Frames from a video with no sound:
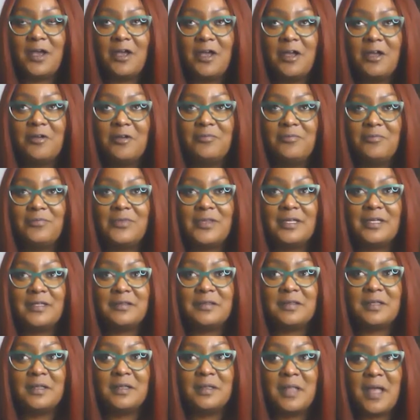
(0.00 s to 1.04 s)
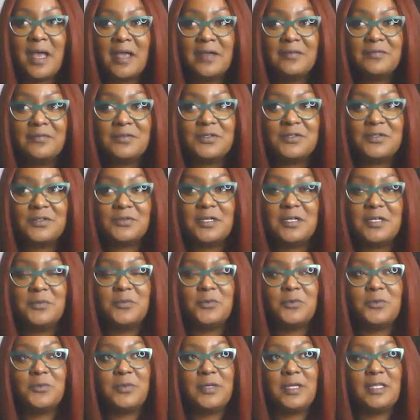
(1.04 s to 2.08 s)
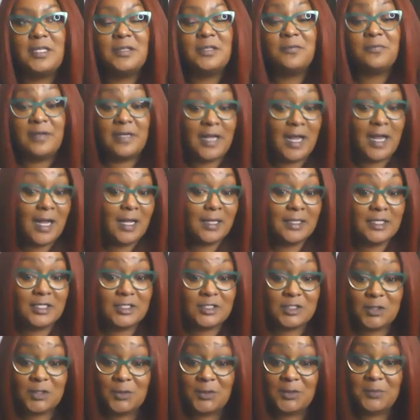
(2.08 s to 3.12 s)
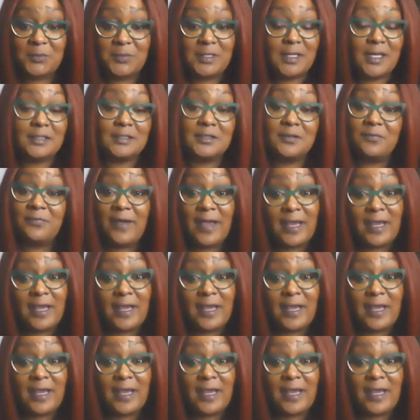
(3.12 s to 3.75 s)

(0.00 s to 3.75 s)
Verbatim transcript: um, the the live stream will be the finale. So it'll be like the